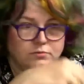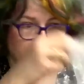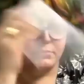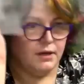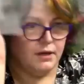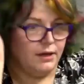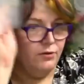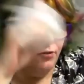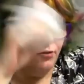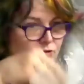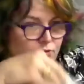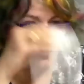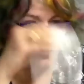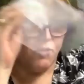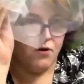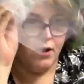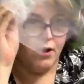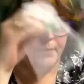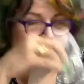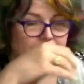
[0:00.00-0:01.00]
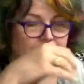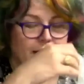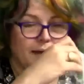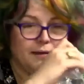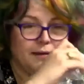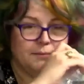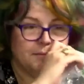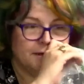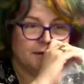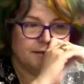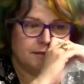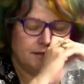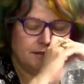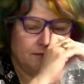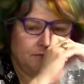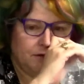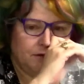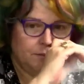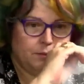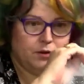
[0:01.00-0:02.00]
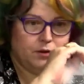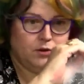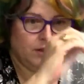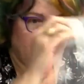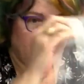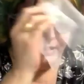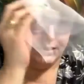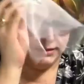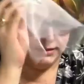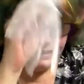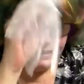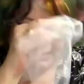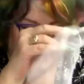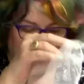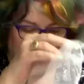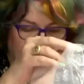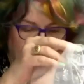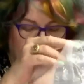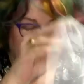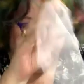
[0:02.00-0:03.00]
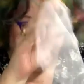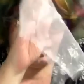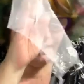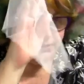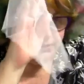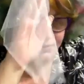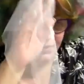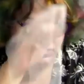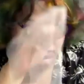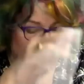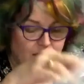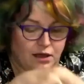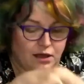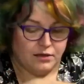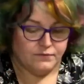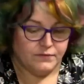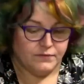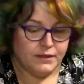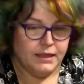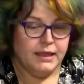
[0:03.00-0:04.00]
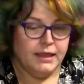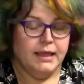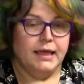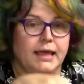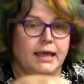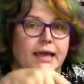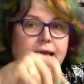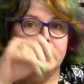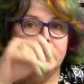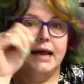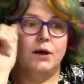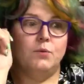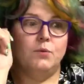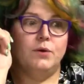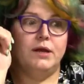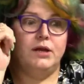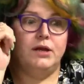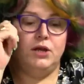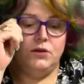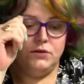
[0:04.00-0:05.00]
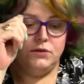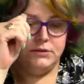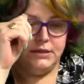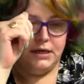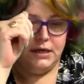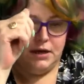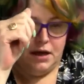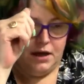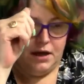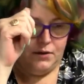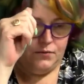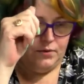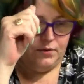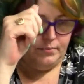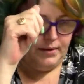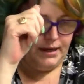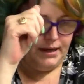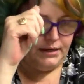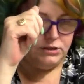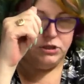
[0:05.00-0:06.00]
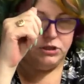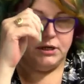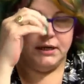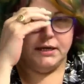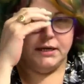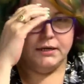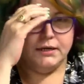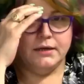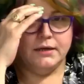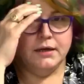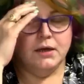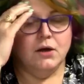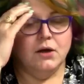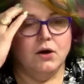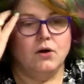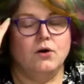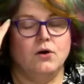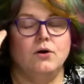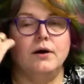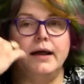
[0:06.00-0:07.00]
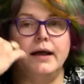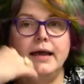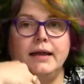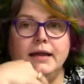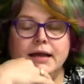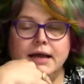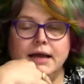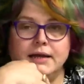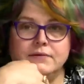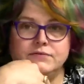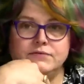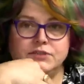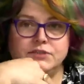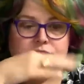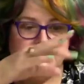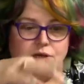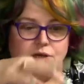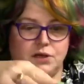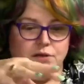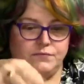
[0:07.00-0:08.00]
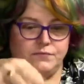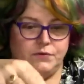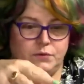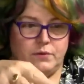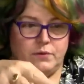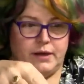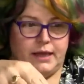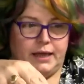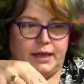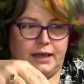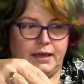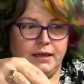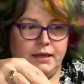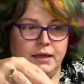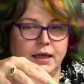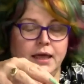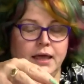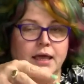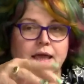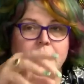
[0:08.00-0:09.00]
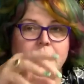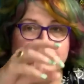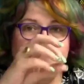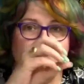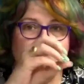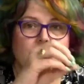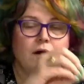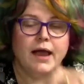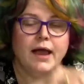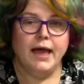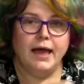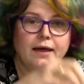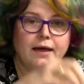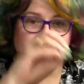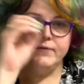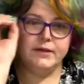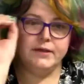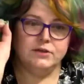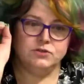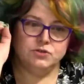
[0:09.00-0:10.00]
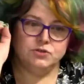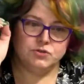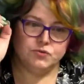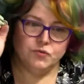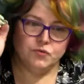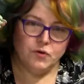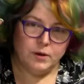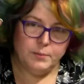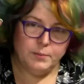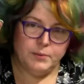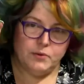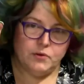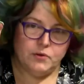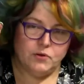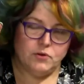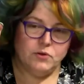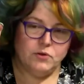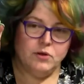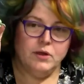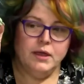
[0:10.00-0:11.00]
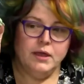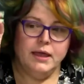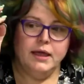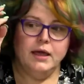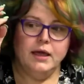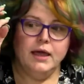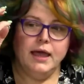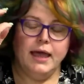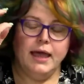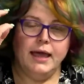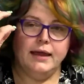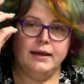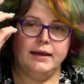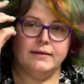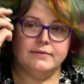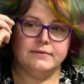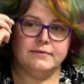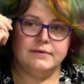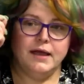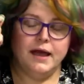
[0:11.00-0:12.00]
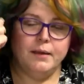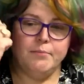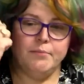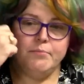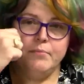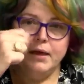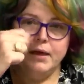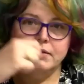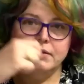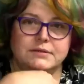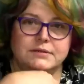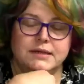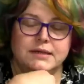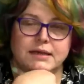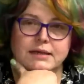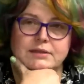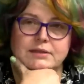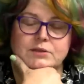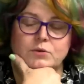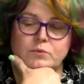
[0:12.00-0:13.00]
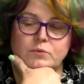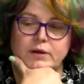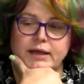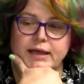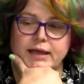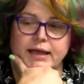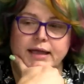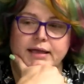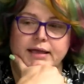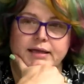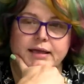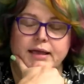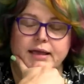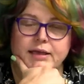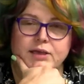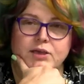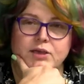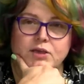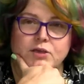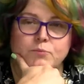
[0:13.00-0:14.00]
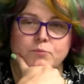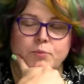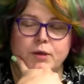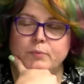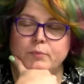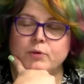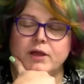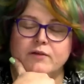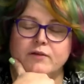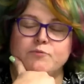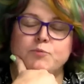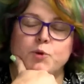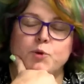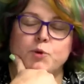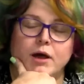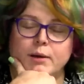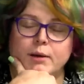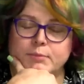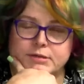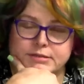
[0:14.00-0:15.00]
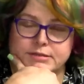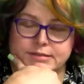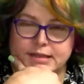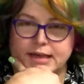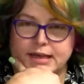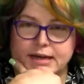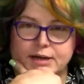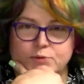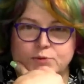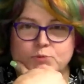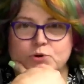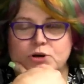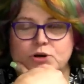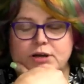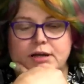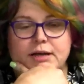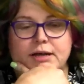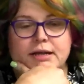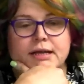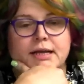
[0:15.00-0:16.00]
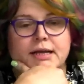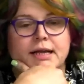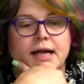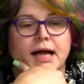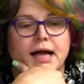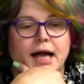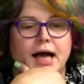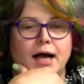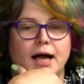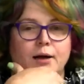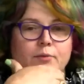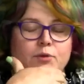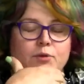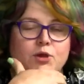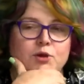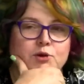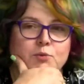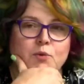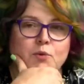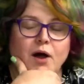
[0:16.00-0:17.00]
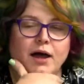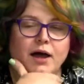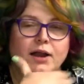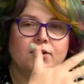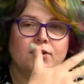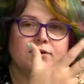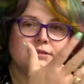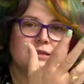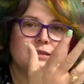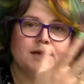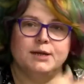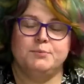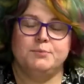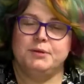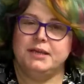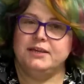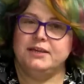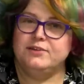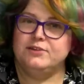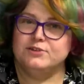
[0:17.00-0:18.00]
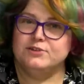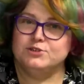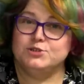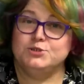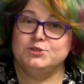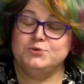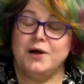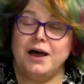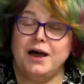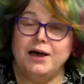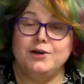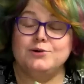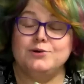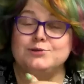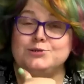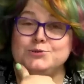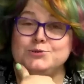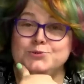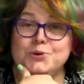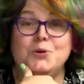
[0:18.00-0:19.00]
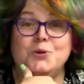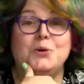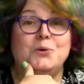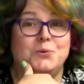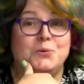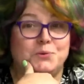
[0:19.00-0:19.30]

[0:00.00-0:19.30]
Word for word: I just throw all my, my stuff in a bowl and just let it uh, dissolve. Now, when using Aqua Magic or any kind of dissolve away, if you're having trouble and it's not melting the way people have promised that it would, um, your water is going to be either too hot or too cold.